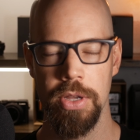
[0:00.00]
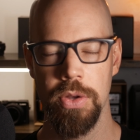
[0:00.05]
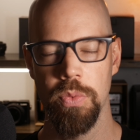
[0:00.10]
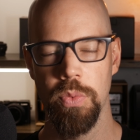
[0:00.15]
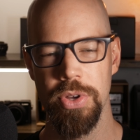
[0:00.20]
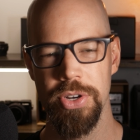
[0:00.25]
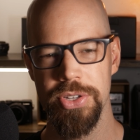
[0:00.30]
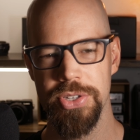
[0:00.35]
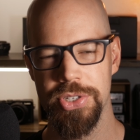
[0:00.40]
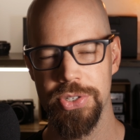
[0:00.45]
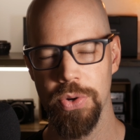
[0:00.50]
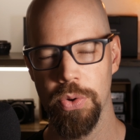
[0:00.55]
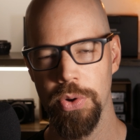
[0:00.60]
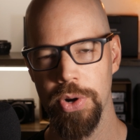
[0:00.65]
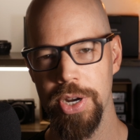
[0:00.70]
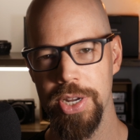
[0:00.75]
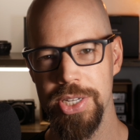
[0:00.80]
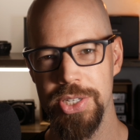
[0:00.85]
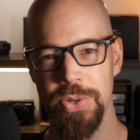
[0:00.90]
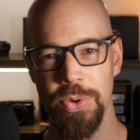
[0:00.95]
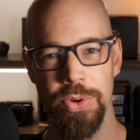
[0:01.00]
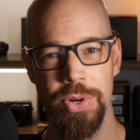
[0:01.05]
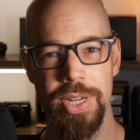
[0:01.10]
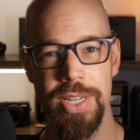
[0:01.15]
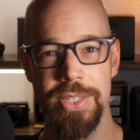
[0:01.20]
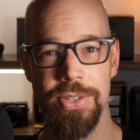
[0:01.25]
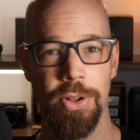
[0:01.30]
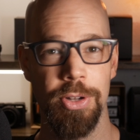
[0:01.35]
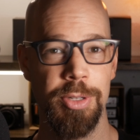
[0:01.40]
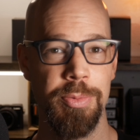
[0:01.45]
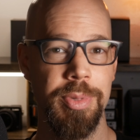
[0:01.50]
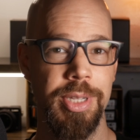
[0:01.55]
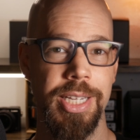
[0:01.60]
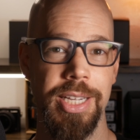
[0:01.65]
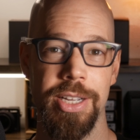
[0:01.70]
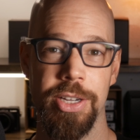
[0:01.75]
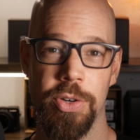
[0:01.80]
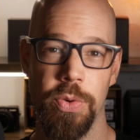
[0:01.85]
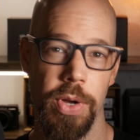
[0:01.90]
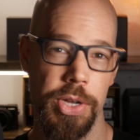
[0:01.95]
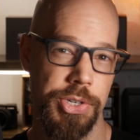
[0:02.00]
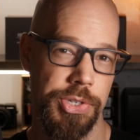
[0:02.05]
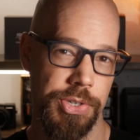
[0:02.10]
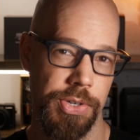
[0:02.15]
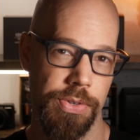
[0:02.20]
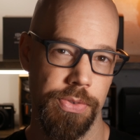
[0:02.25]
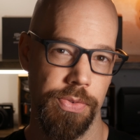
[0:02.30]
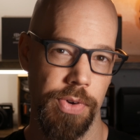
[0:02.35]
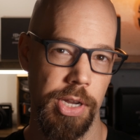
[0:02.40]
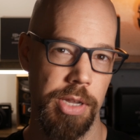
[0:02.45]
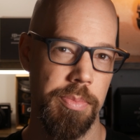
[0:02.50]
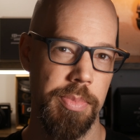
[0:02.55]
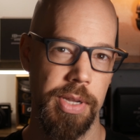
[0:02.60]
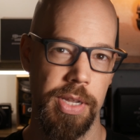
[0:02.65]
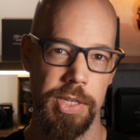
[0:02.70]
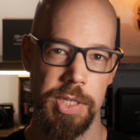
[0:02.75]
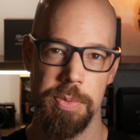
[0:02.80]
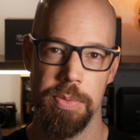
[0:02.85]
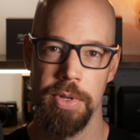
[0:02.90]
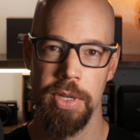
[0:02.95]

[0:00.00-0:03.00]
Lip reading: What is story? Story is ultimately a question, right? Because